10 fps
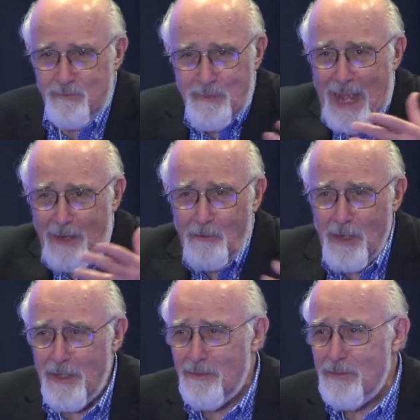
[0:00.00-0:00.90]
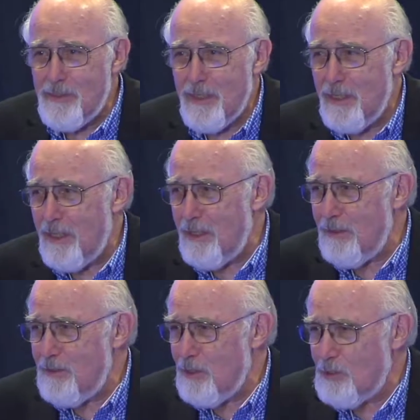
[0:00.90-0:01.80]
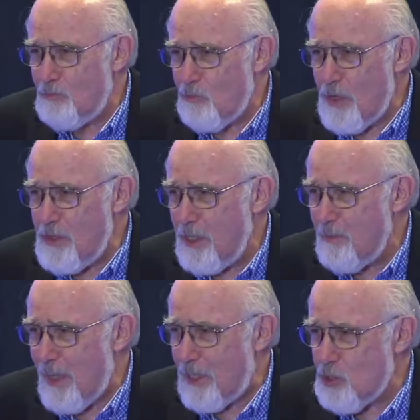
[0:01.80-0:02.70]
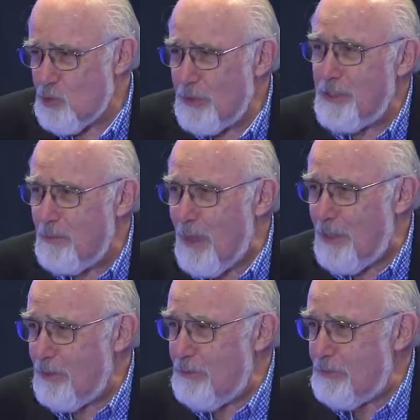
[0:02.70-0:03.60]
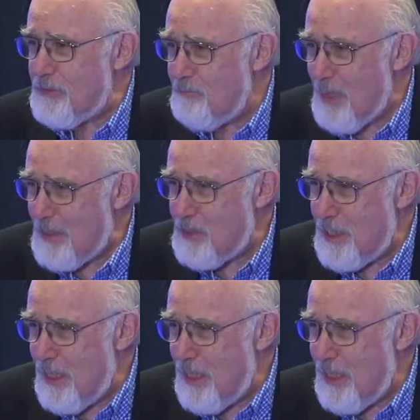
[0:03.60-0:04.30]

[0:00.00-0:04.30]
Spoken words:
Background, you're breathing about 1 trillion molecules of benzene